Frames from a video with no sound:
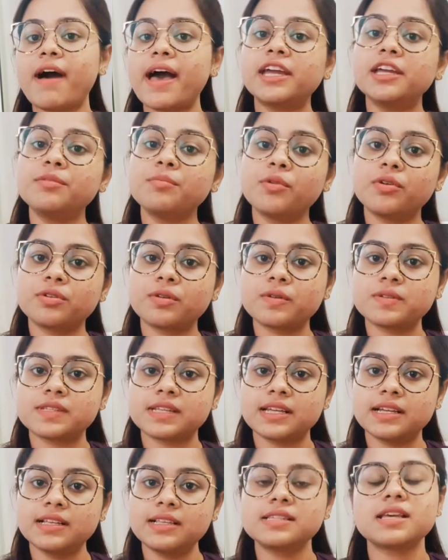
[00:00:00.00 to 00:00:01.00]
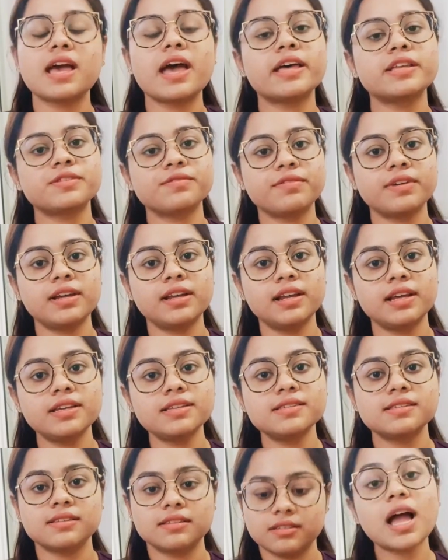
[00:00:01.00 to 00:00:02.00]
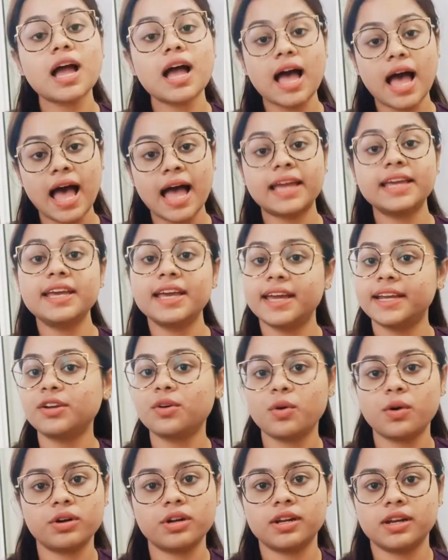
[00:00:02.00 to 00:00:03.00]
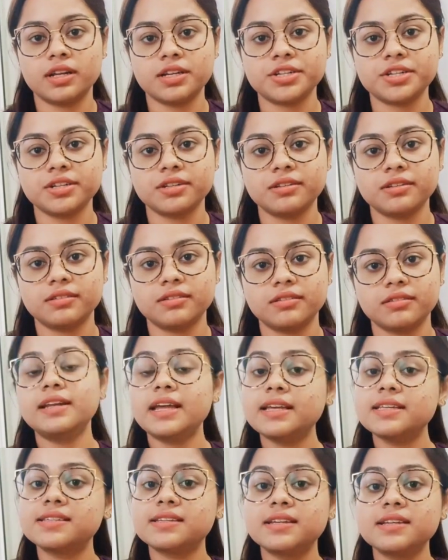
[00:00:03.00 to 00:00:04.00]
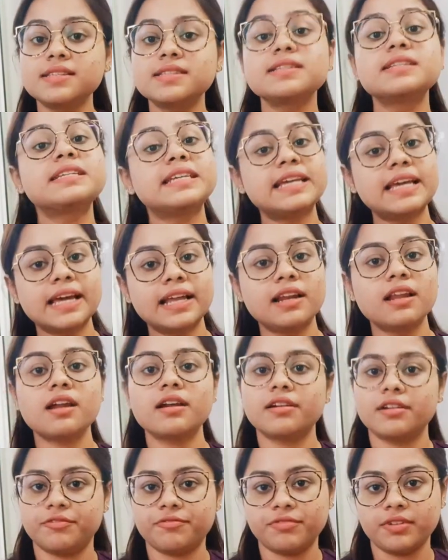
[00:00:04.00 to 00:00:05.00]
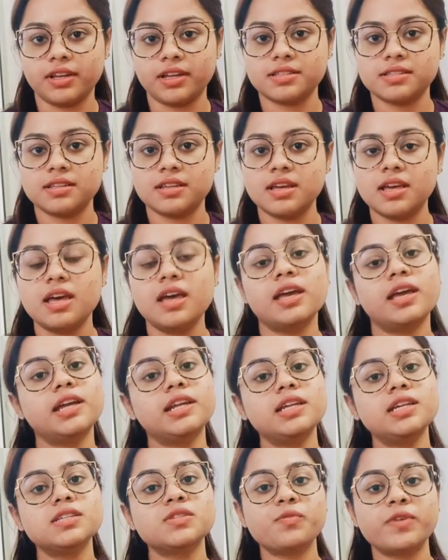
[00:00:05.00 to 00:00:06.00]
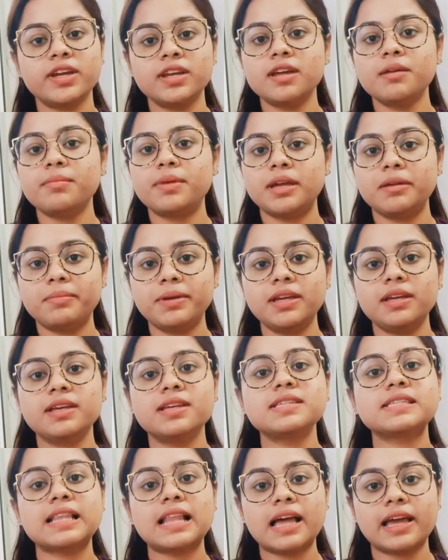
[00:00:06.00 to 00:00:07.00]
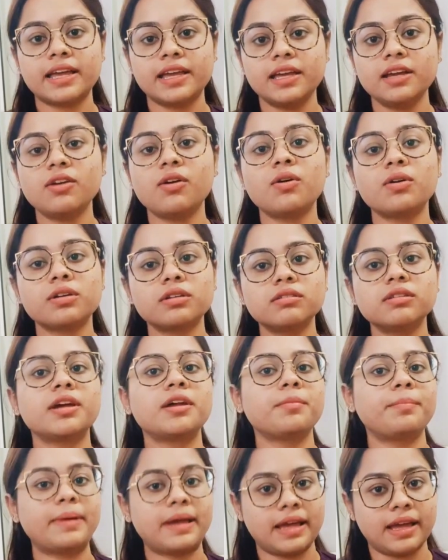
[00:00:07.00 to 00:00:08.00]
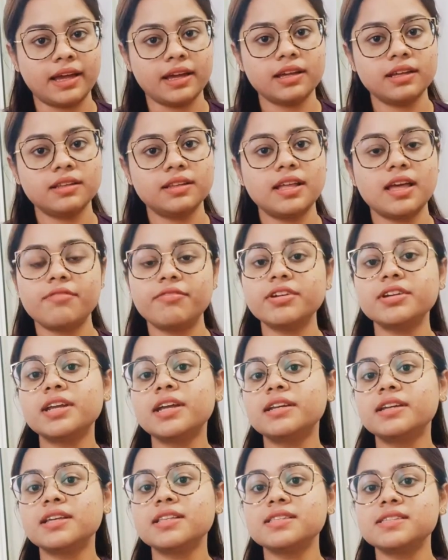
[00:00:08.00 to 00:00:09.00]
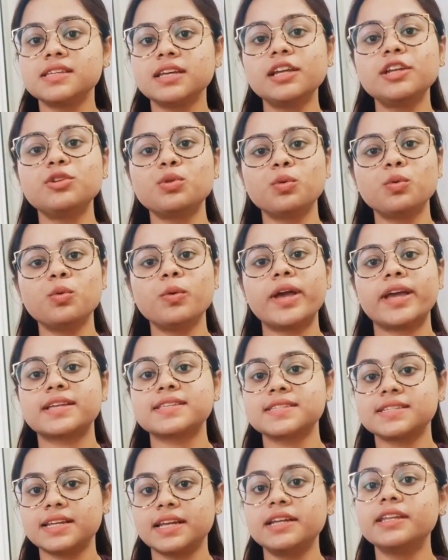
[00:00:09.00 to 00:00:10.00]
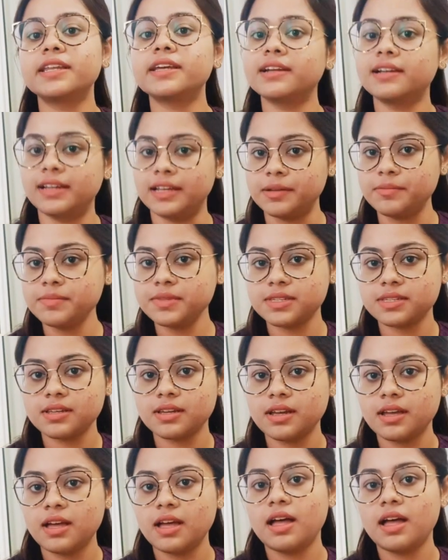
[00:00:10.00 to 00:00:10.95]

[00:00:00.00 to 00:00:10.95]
fine motor skills as well as eye-hand coordination. Next is TLR reflex. It is when a baby is lying on their back, they have a tendency to extend their limbs.